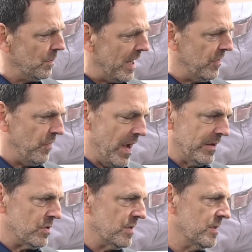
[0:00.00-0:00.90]

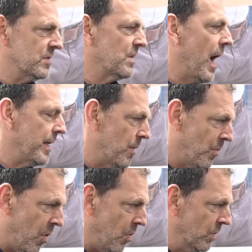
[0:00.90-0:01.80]
manufacturers, die and
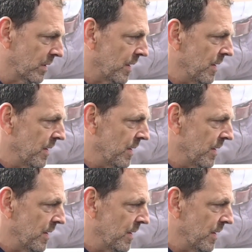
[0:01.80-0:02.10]
mold.